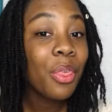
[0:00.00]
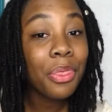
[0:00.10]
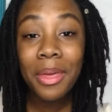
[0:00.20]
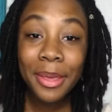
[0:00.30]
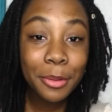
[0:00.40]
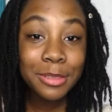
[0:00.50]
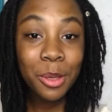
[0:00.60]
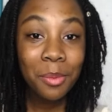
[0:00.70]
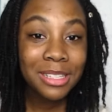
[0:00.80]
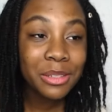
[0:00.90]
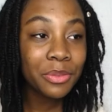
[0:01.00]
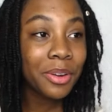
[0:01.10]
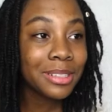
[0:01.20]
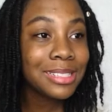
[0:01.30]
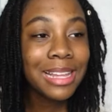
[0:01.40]
thank you so much
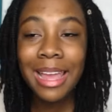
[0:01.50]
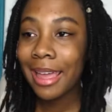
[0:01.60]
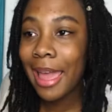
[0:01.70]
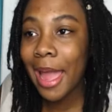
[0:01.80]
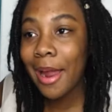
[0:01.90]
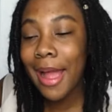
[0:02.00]
for staying here